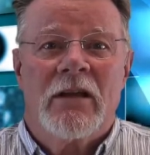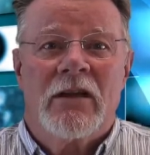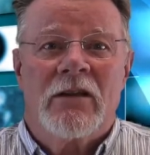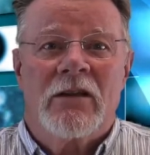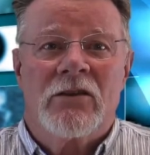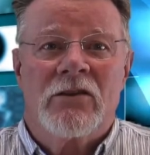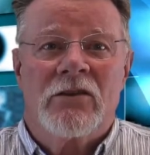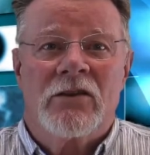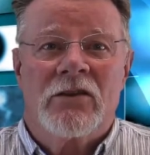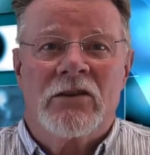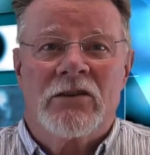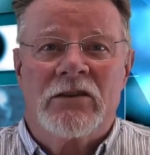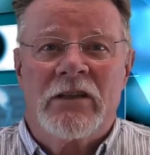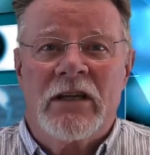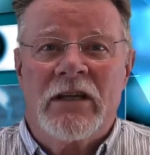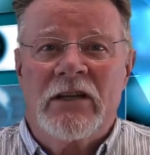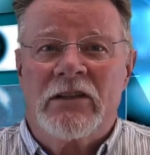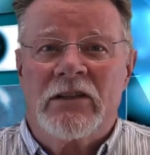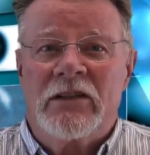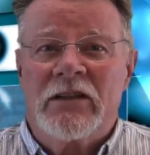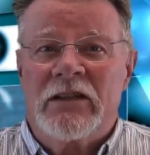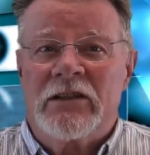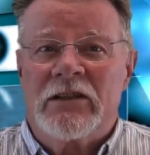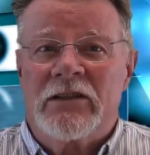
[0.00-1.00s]
The
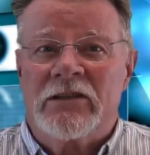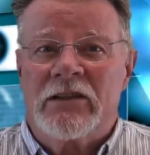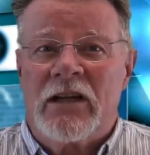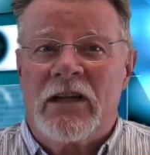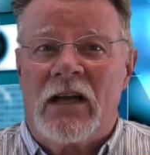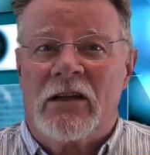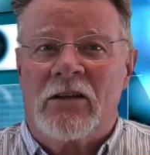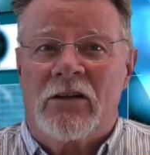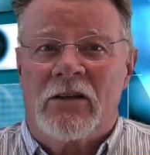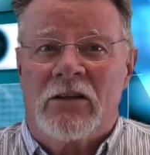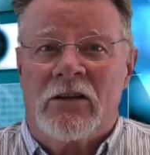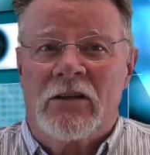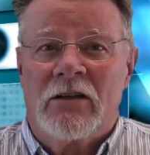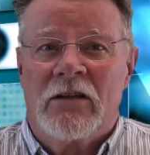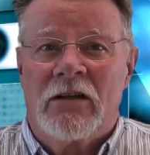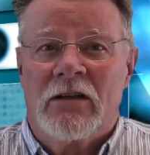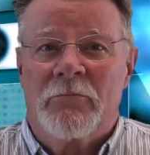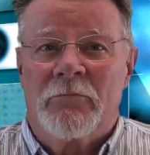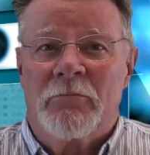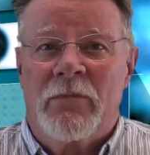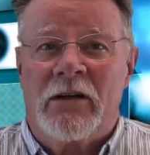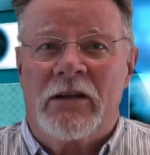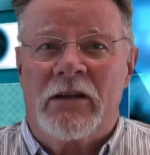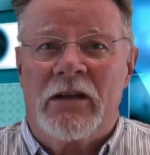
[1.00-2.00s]
distinction is subtle
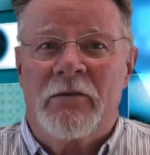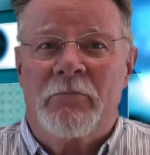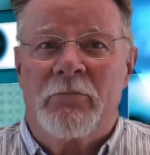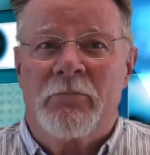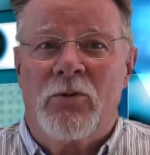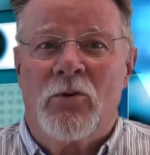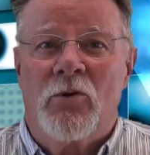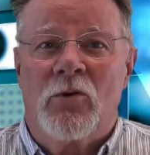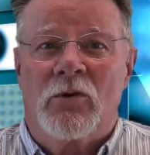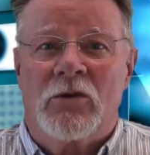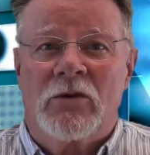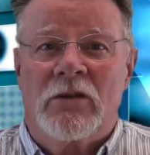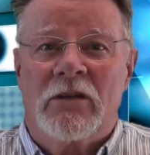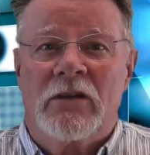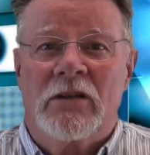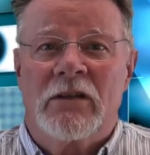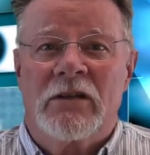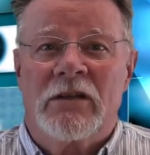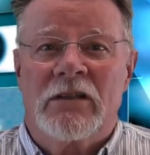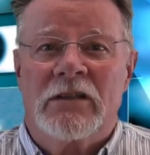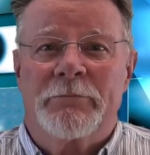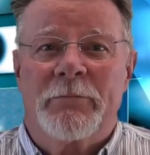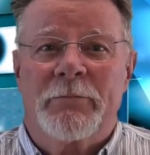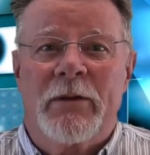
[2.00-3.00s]
but important,
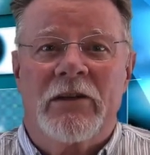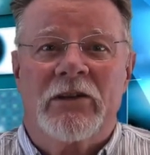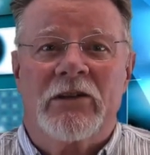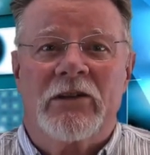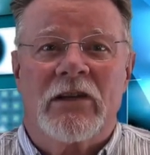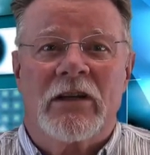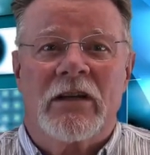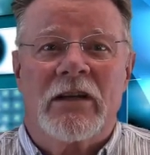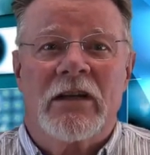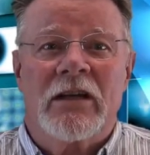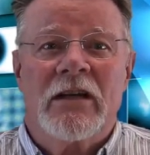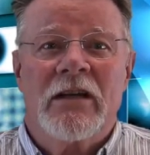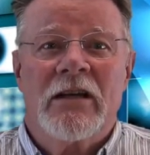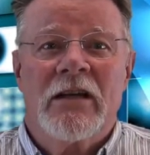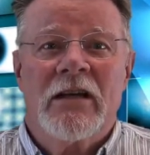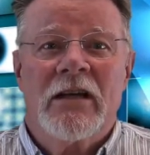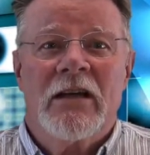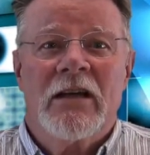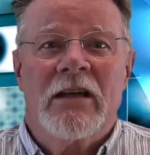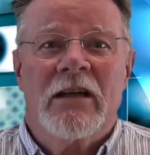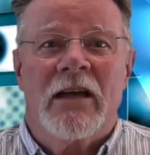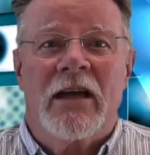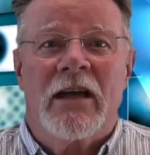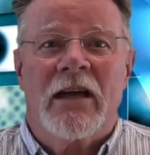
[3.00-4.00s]
especially
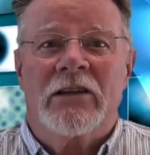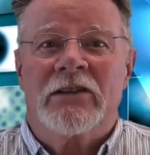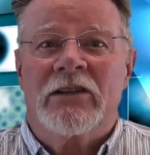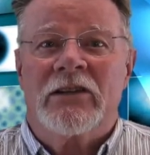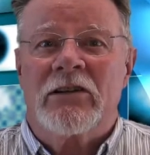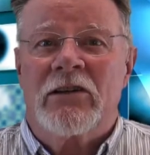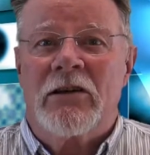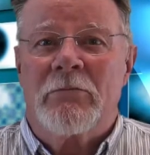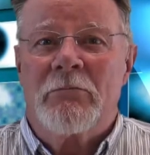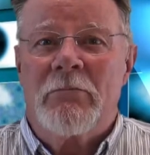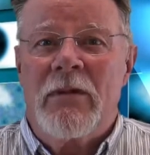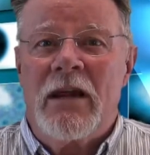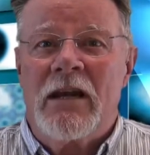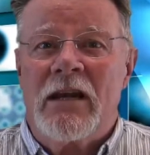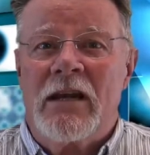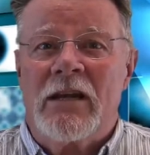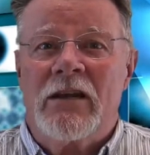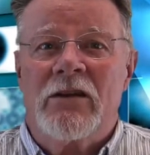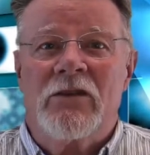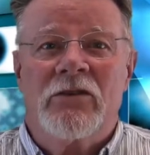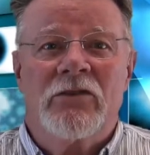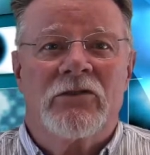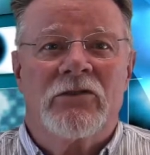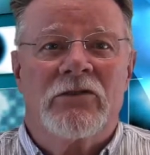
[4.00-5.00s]
as there are
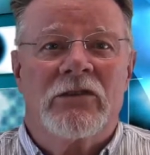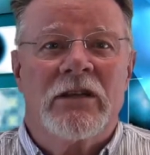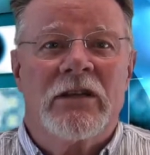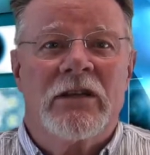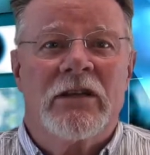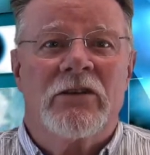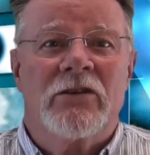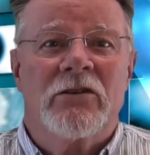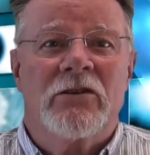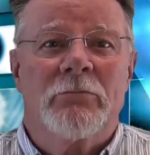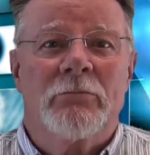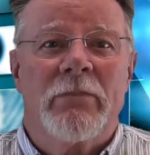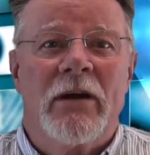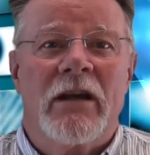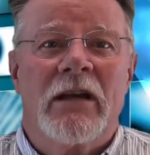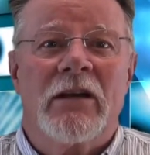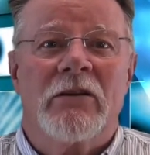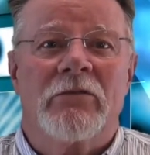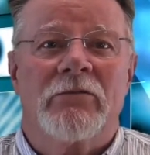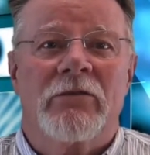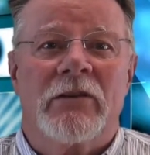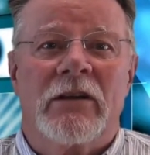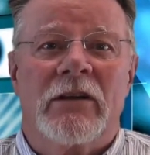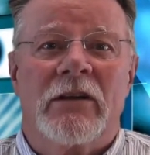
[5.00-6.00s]
many who seek to
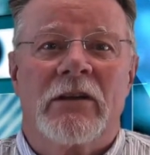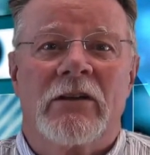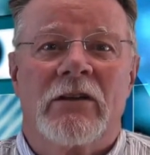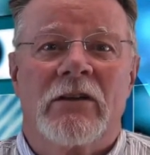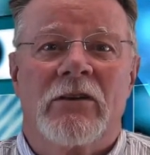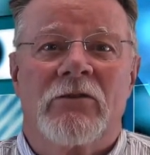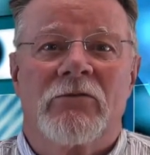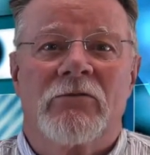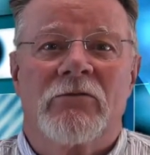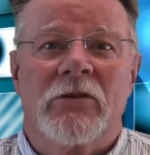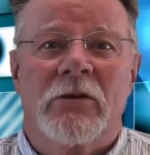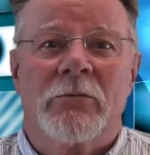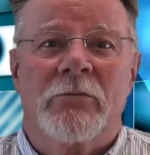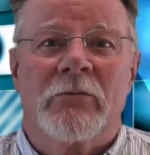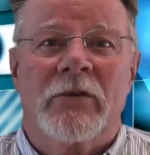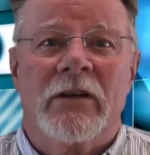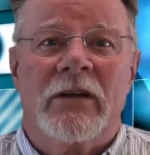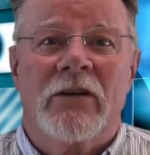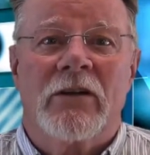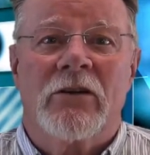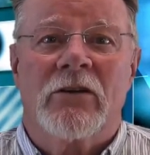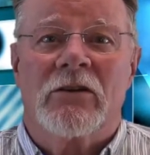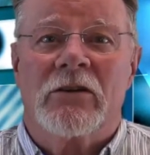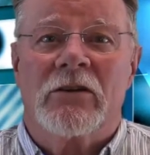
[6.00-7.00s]
benefit from
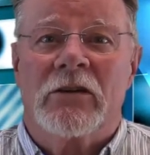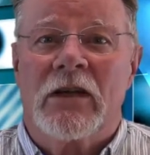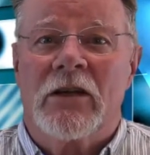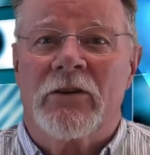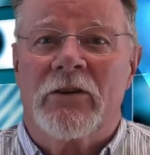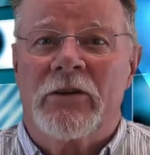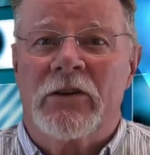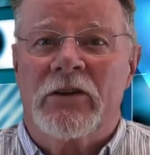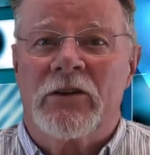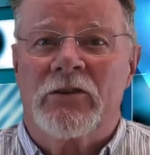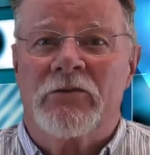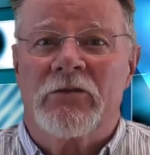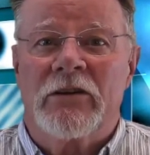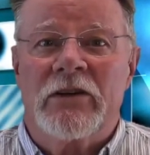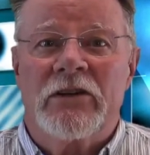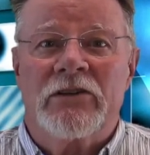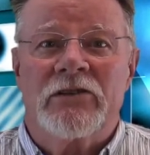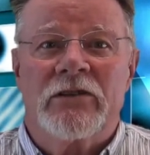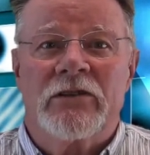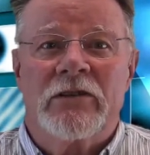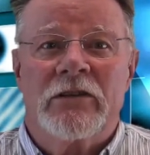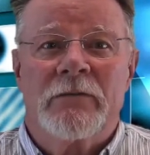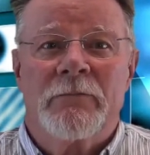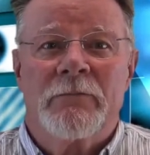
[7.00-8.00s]
the ongoing
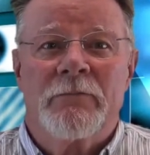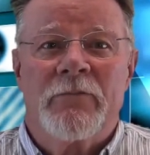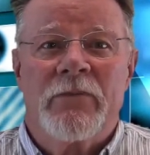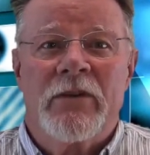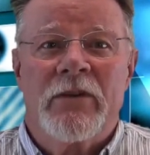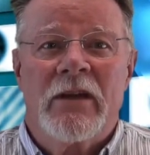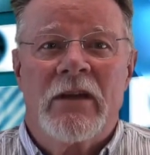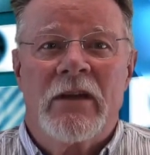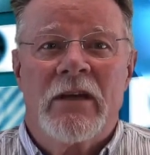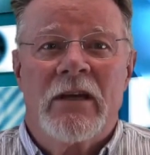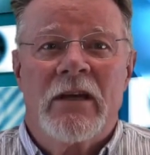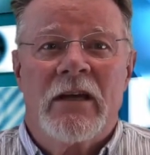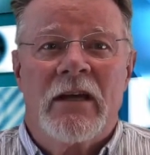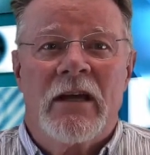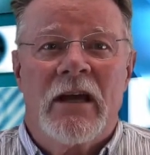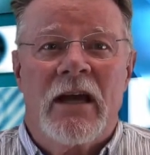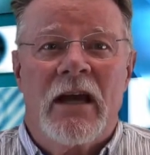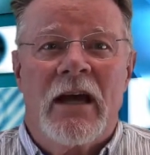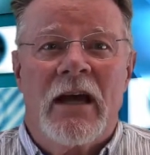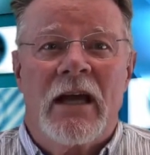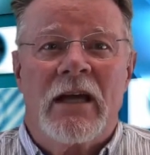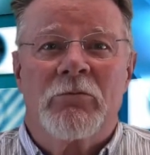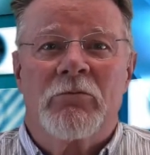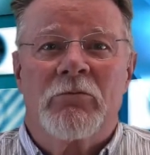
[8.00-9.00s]
treason
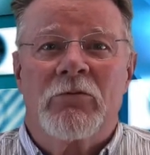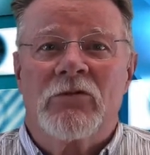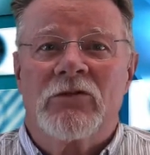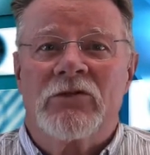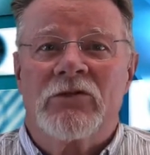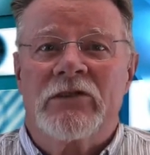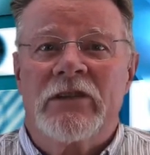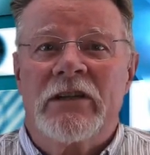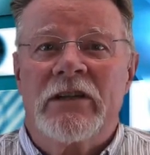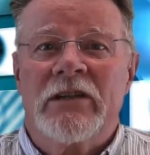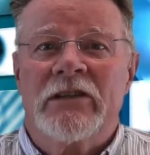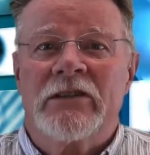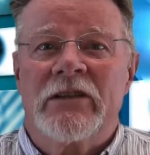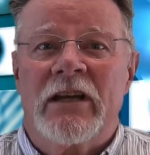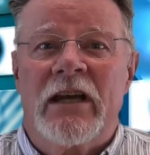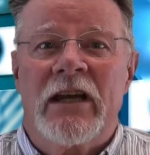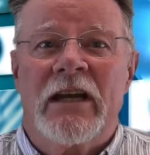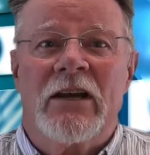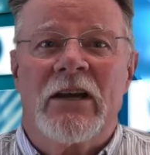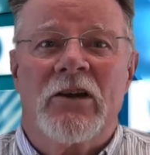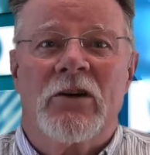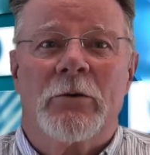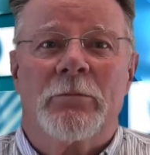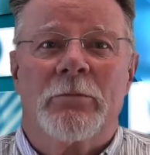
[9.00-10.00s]
and will seize
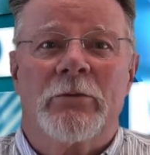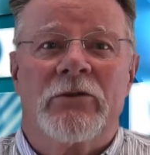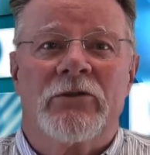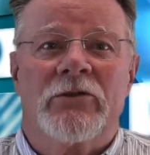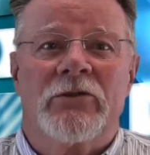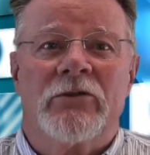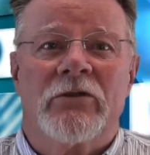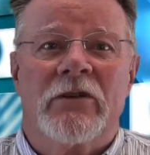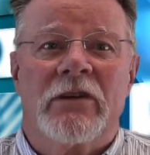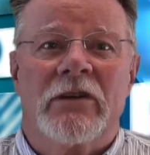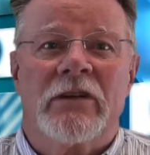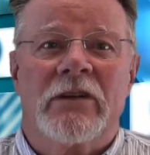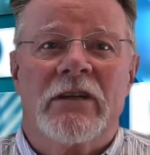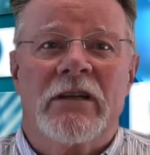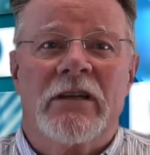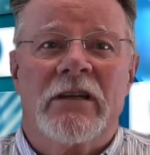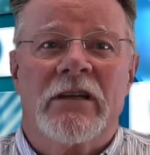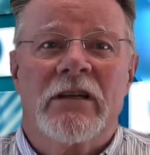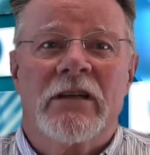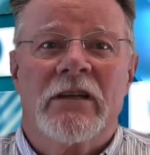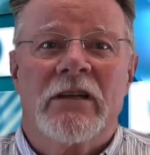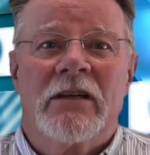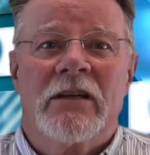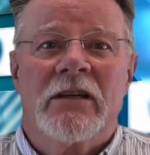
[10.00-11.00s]
any
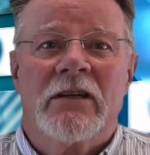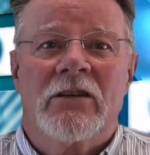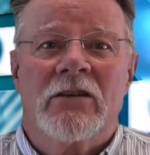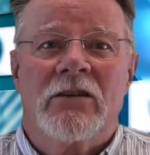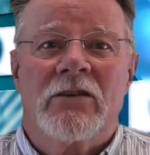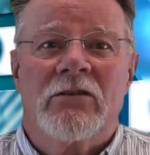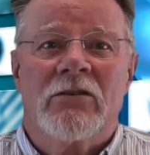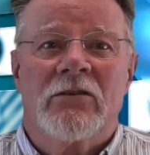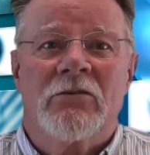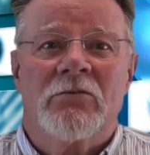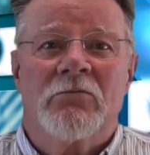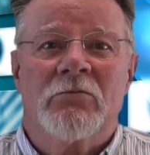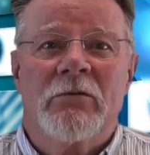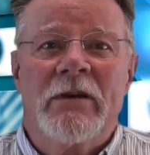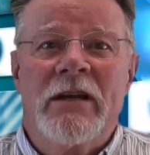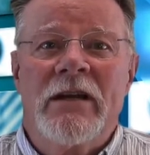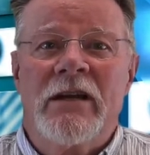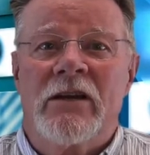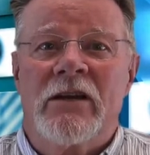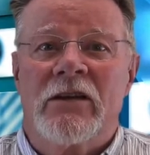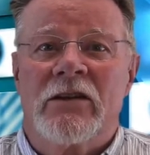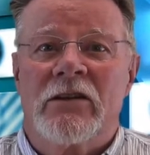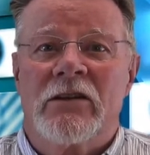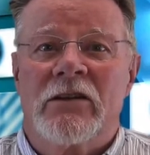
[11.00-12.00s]
opportunity to
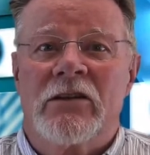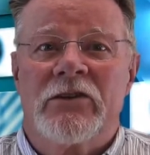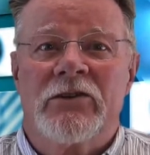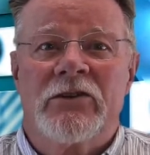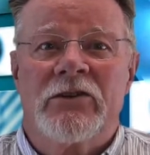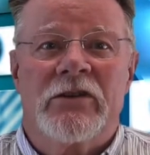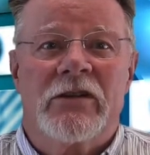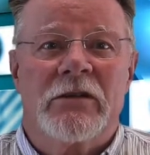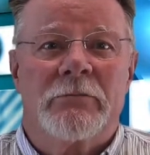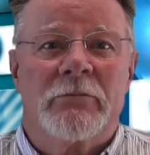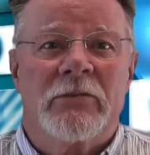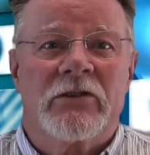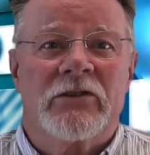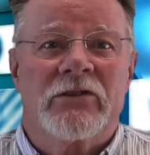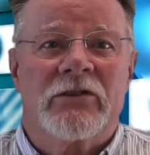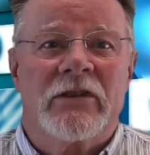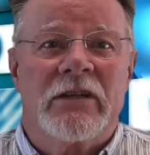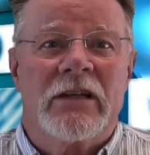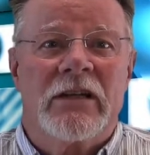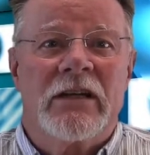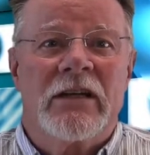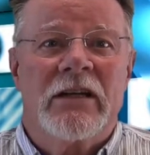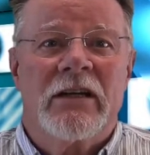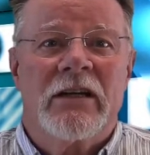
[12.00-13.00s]
weaken the
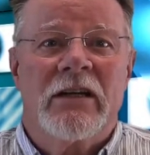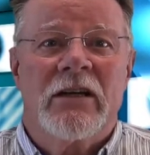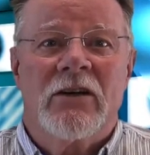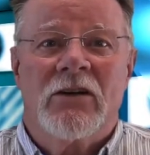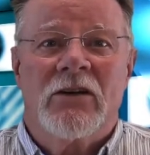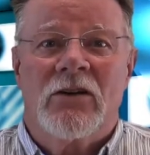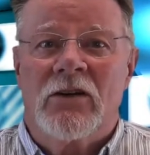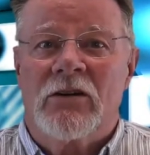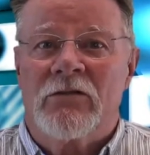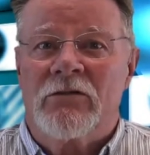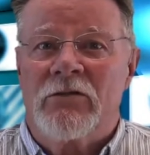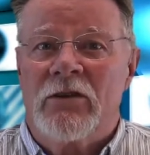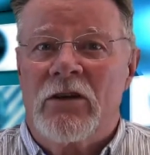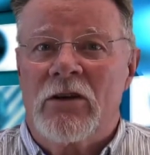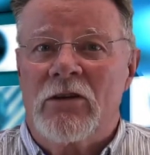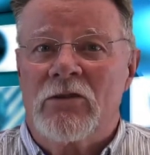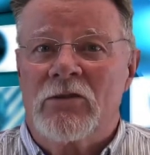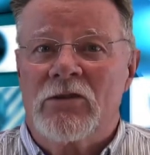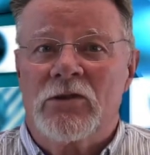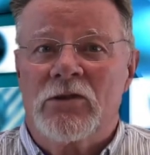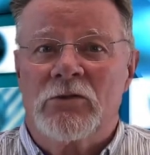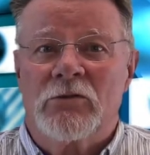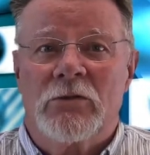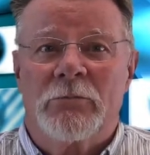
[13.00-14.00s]
legitimacy of
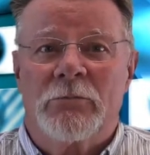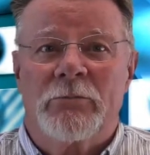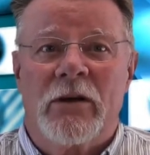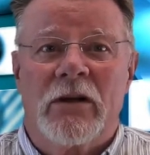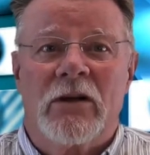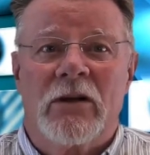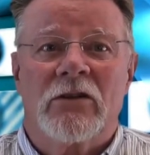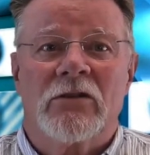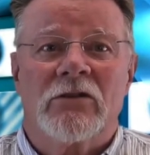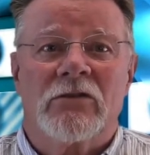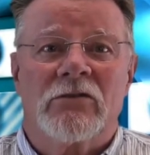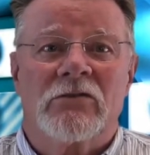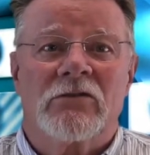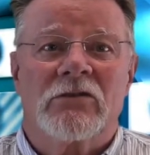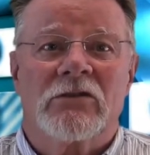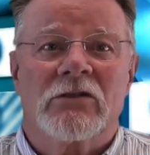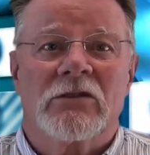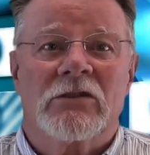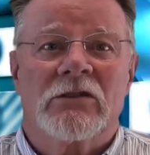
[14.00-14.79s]
those who oppose